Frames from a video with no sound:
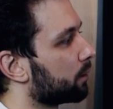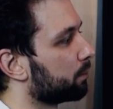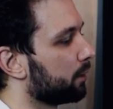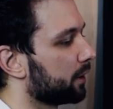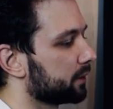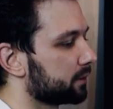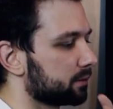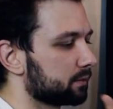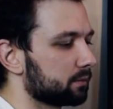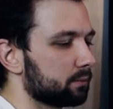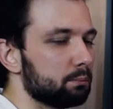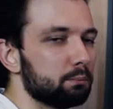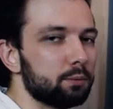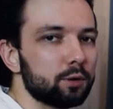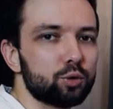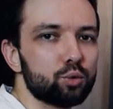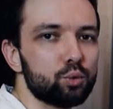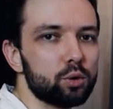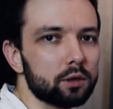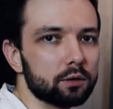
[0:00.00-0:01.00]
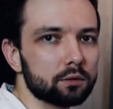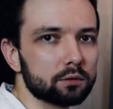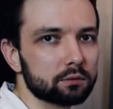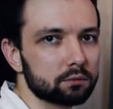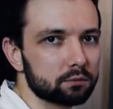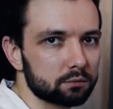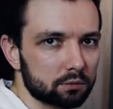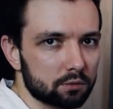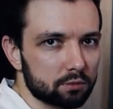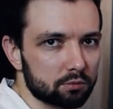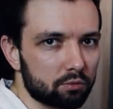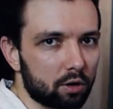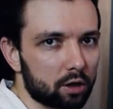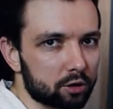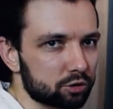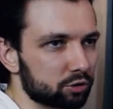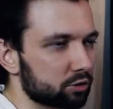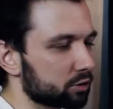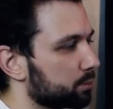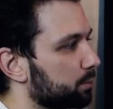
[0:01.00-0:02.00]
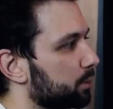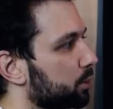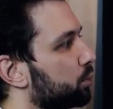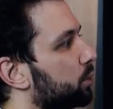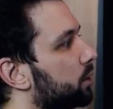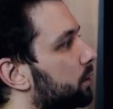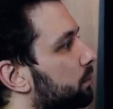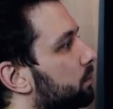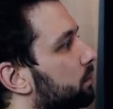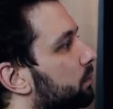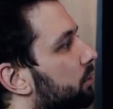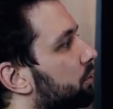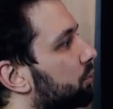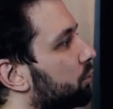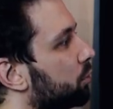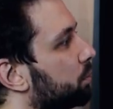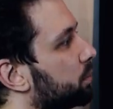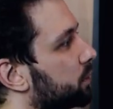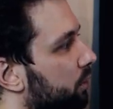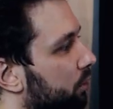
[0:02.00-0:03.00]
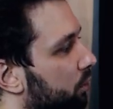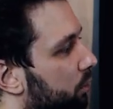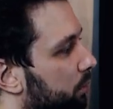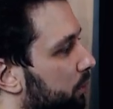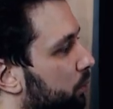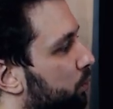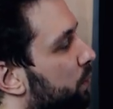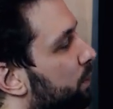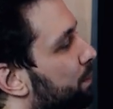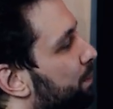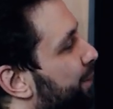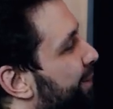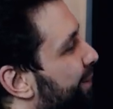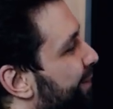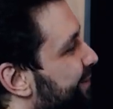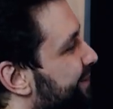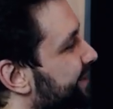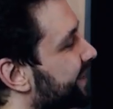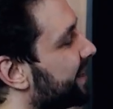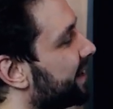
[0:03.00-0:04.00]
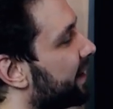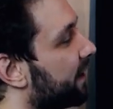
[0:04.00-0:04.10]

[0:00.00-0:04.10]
but between structures, between groups or between bars.